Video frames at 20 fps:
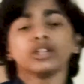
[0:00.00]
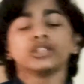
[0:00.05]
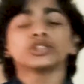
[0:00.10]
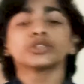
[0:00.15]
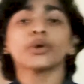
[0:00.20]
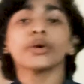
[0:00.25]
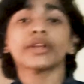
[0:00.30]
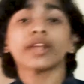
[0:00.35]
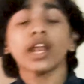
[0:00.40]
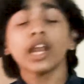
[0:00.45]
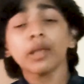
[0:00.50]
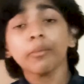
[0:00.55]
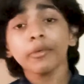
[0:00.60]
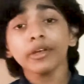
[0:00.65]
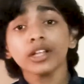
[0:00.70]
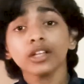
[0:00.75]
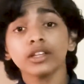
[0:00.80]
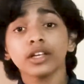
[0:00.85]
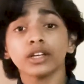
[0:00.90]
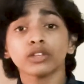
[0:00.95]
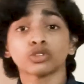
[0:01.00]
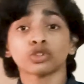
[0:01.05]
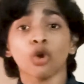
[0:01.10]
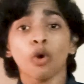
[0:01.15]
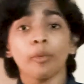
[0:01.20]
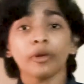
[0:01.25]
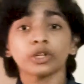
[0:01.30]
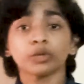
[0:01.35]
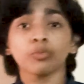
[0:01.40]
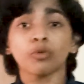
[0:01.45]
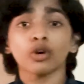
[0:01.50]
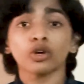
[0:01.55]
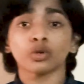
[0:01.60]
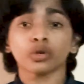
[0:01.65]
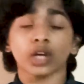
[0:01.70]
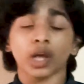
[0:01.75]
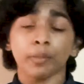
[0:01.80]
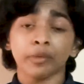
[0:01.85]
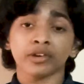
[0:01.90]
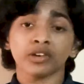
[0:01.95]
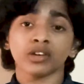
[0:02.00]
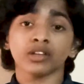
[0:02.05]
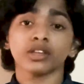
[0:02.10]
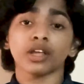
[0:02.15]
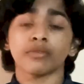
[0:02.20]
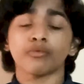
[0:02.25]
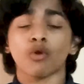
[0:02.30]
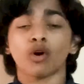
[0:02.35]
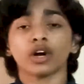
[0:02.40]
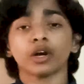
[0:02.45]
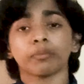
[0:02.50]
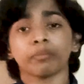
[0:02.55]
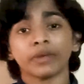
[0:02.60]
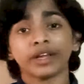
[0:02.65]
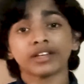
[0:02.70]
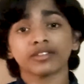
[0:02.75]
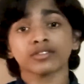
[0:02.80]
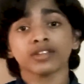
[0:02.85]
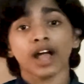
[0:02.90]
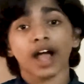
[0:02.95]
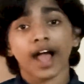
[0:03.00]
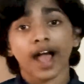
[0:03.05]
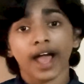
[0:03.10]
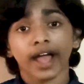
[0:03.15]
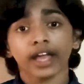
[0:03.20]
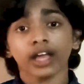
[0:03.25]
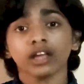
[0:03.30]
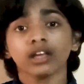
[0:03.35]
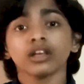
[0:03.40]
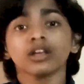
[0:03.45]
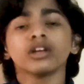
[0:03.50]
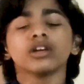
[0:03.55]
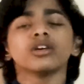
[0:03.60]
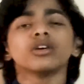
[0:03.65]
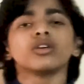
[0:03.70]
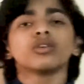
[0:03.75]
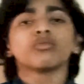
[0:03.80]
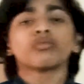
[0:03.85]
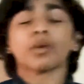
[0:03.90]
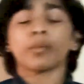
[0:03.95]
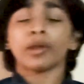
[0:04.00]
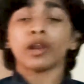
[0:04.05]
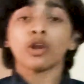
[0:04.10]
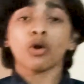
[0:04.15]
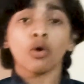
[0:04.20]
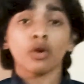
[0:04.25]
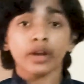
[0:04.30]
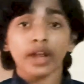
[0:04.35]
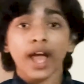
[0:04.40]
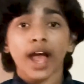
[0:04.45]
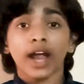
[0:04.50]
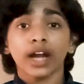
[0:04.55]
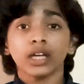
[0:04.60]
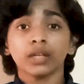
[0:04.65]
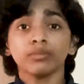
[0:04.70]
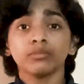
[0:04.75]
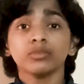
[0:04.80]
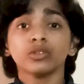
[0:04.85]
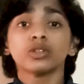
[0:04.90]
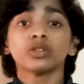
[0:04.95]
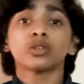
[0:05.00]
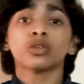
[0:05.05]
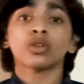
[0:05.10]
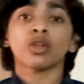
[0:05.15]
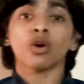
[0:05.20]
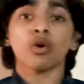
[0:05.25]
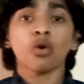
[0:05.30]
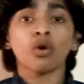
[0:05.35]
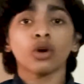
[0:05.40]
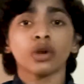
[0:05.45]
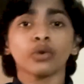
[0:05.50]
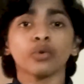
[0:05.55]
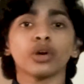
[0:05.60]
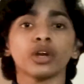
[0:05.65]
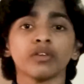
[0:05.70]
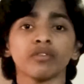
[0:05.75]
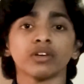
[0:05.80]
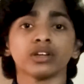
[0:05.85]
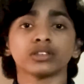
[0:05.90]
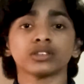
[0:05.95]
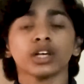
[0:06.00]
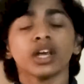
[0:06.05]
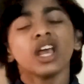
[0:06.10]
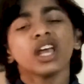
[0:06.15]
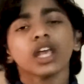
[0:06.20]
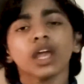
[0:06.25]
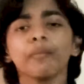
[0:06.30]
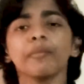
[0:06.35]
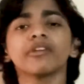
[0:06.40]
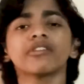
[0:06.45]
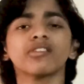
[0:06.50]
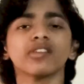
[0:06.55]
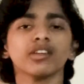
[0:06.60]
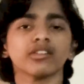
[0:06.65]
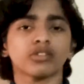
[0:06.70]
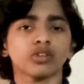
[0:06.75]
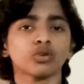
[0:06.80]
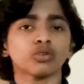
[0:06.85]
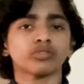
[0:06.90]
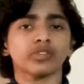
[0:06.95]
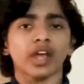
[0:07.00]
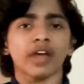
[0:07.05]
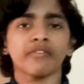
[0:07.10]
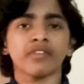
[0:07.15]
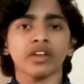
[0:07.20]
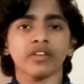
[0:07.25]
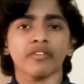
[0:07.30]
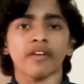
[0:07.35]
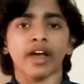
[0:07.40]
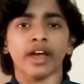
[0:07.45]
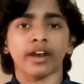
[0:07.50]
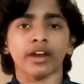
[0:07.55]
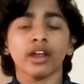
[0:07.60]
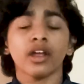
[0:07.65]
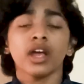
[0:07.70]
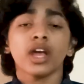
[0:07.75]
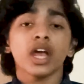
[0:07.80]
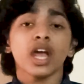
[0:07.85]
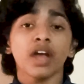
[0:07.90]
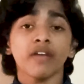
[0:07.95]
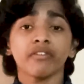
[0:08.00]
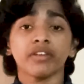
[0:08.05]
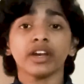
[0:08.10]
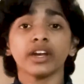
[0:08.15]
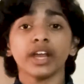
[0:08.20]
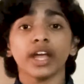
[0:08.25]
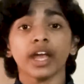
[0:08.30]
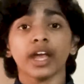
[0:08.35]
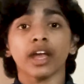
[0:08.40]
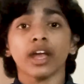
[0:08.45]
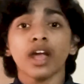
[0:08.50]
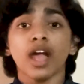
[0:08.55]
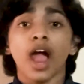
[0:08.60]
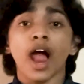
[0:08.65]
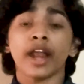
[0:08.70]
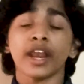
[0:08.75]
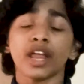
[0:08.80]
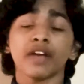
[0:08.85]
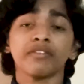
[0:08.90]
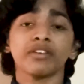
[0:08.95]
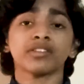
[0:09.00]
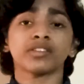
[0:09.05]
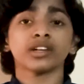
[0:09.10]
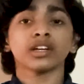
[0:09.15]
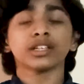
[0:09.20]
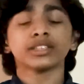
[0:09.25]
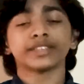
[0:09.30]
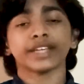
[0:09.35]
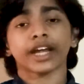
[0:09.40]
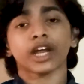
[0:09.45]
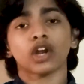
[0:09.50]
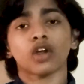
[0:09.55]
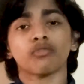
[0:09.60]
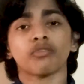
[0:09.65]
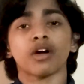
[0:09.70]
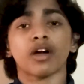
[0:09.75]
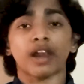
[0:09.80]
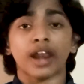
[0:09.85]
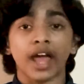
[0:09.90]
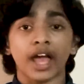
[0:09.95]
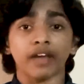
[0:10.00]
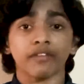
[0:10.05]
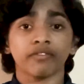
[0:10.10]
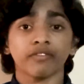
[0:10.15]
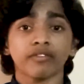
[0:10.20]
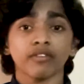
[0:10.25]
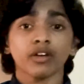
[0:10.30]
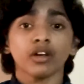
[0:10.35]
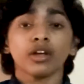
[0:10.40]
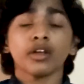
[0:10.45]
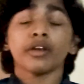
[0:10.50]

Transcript: So you're telling me that there is so much more to chemistry than what it meets the eye? From a lone atom to the whole universe, chemistry is used everywhere, every day and every single second of our life.